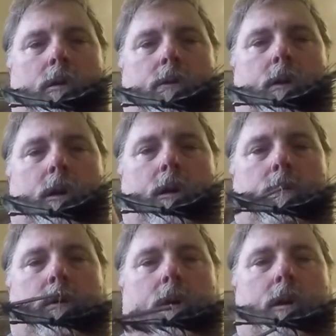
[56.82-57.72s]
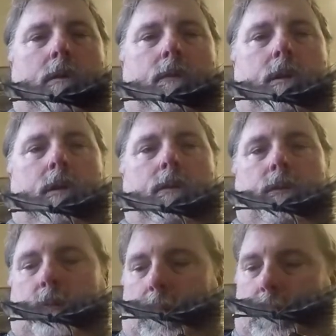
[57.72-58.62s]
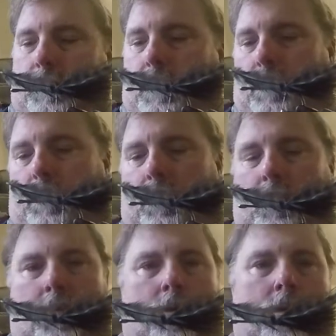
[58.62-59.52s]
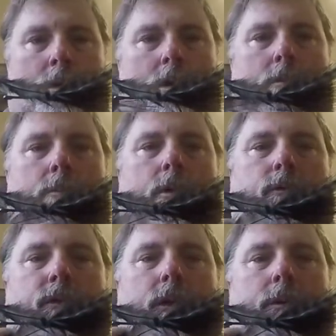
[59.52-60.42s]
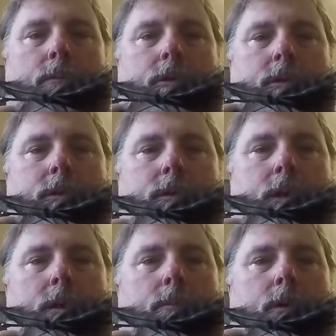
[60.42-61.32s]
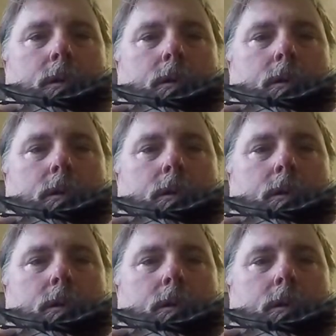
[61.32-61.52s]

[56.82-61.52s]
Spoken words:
tying them kind of on either side of it, posting up just a tiny bit.